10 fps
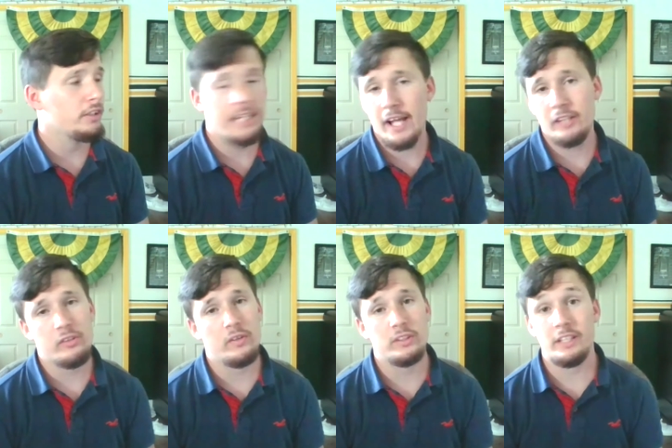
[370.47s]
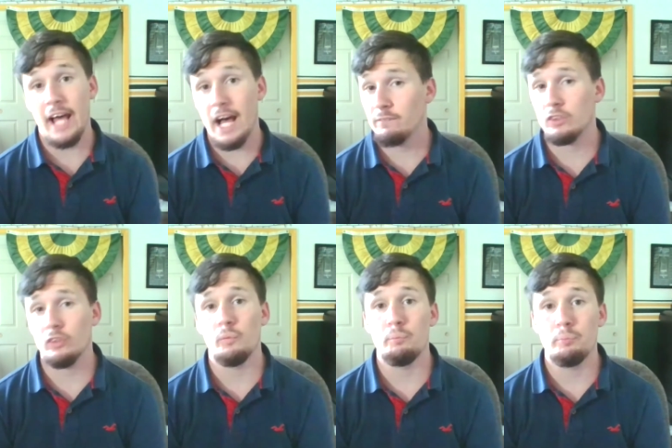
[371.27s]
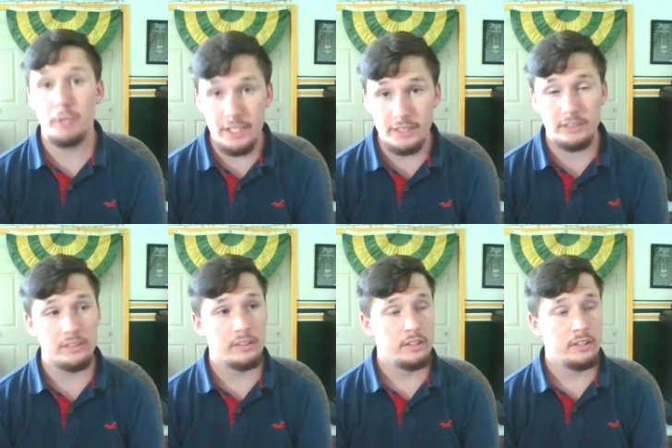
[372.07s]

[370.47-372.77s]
That dude is an absolute beast.